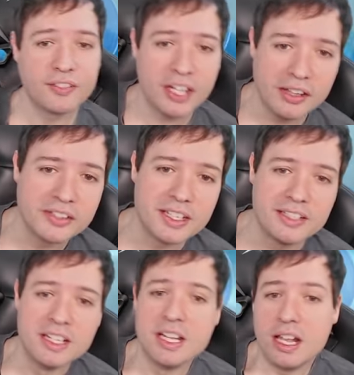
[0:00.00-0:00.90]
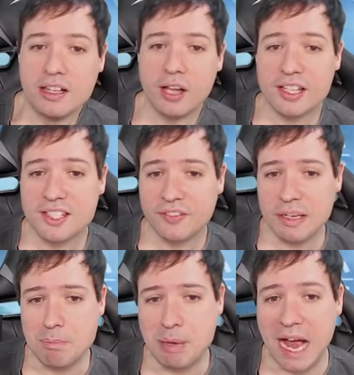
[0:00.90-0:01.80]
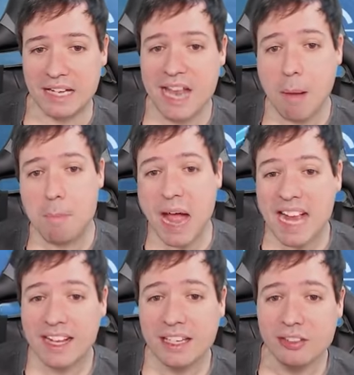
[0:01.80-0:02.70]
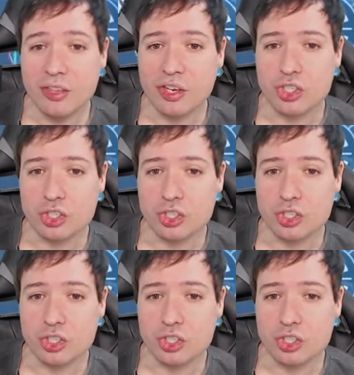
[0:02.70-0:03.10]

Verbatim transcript: of kills, and lots of impact. Now, back into the